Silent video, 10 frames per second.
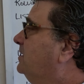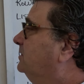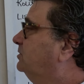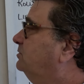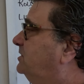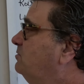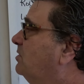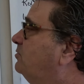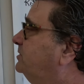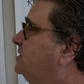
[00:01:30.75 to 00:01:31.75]
So
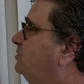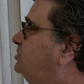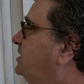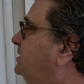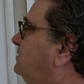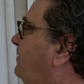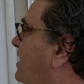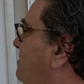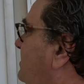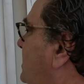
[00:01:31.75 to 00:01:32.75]
0 is no chance of
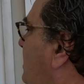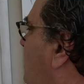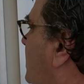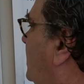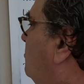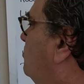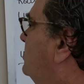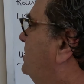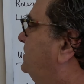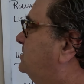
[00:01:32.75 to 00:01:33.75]
happening, and
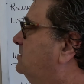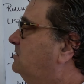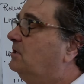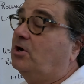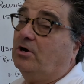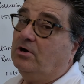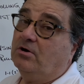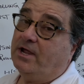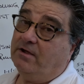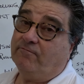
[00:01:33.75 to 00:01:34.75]
1 it's going to
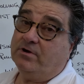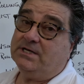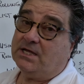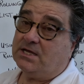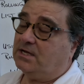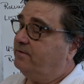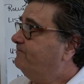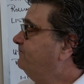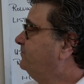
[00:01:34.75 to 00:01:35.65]
occur every time.